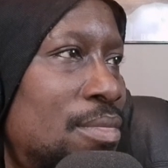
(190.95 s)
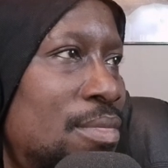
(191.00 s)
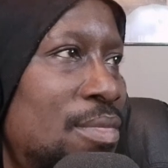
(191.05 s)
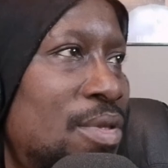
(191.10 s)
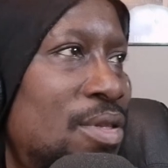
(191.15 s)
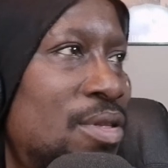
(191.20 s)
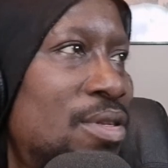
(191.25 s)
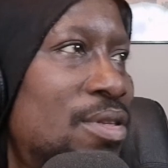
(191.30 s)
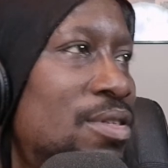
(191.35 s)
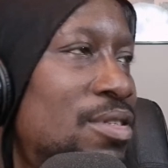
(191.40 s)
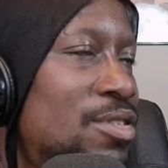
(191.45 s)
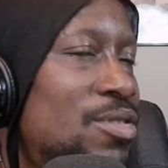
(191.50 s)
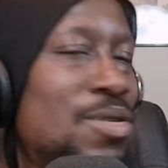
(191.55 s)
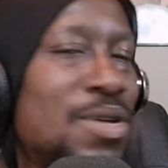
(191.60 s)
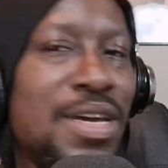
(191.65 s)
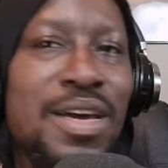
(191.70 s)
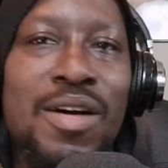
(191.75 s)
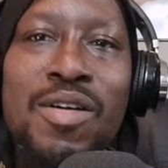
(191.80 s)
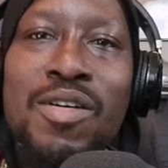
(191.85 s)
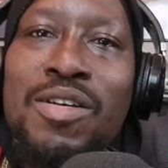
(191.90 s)
you hear
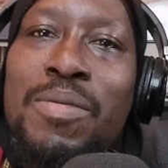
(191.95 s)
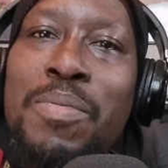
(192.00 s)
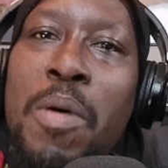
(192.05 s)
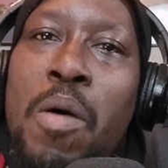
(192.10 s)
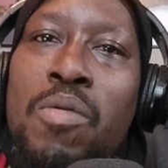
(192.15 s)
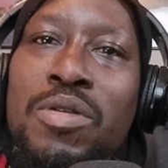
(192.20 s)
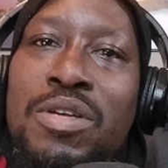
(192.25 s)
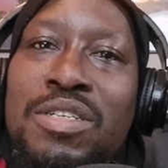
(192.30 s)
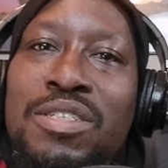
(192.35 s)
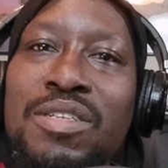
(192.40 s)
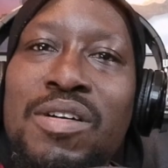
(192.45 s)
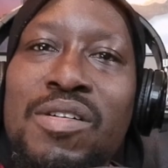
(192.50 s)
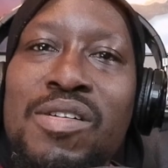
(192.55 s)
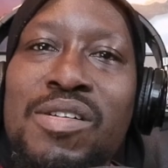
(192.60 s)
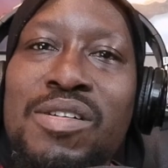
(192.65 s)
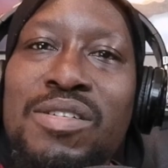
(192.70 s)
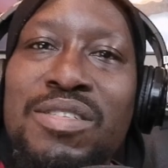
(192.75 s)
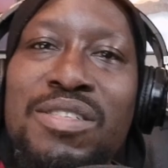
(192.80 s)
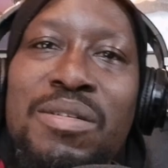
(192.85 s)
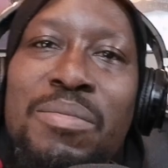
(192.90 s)
all the police
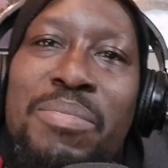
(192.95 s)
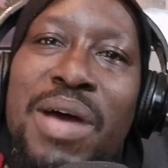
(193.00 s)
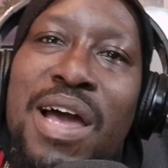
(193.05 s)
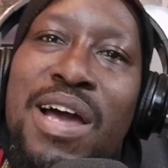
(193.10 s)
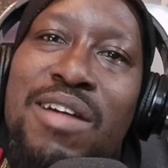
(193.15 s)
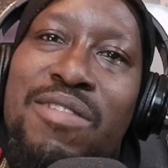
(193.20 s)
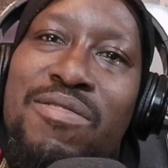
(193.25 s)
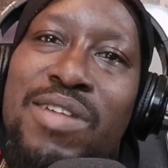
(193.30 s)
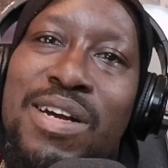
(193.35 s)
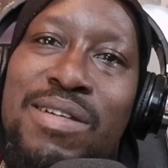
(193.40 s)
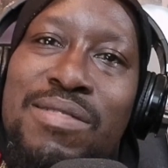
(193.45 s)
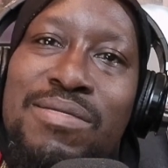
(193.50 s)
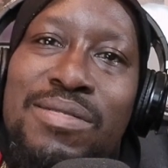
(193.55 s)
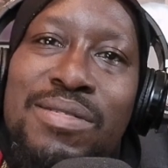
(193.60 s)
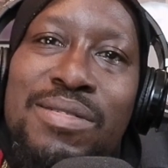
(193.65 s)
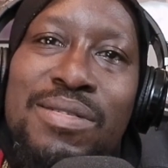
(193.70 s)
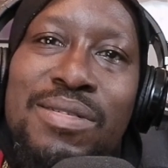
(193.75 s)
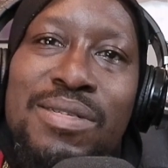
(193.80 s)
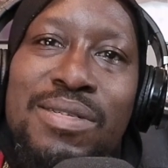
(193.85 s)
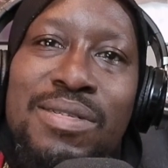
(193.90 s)
calls in the background?
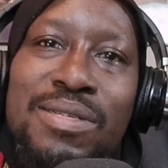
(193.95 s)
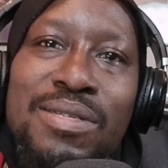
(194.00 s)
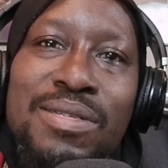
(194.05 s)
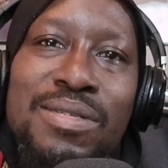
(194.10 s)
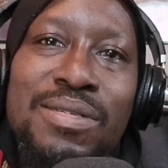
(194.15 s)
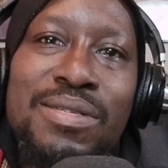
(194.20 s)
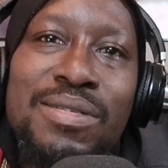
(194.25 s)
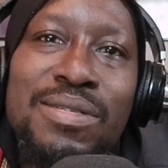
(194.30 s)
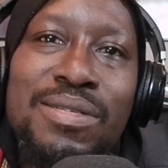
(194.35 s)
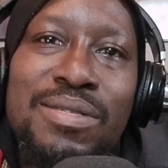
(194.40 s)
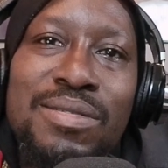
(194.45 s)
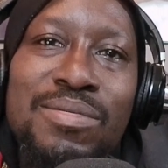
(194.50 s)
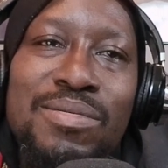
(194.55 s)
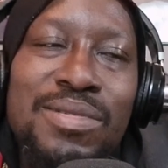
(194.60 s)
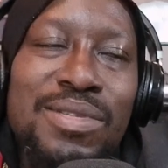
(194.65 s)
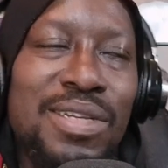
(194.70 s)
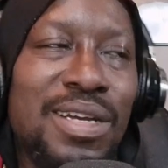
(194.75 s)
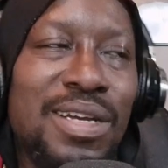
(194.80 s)
The